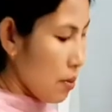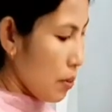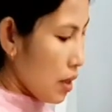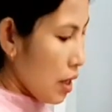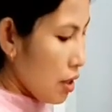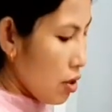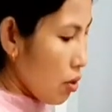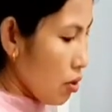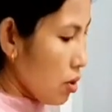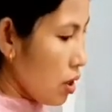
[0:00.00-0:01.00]
but later
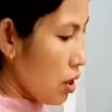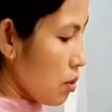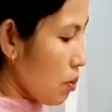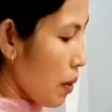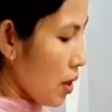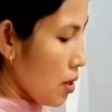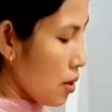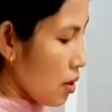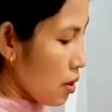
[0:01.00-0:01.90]
on this bud